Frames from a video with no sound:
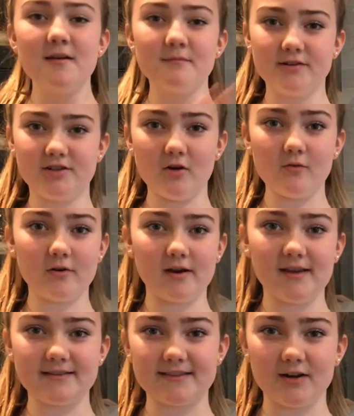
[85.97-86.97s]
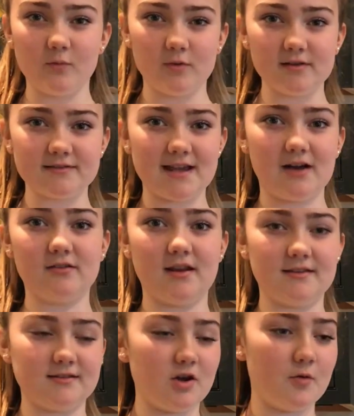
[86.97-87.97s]
But don't worry, it's going to wilt down
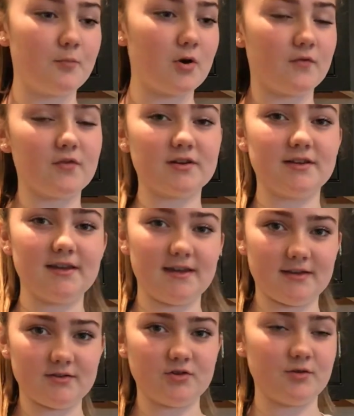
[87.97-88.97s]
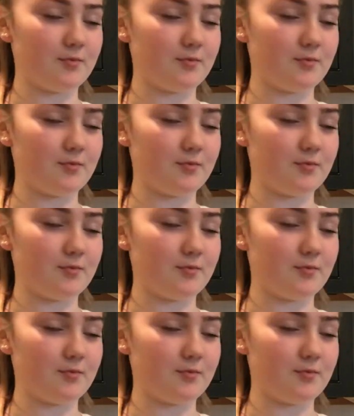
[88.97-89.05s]
and go perfectly into the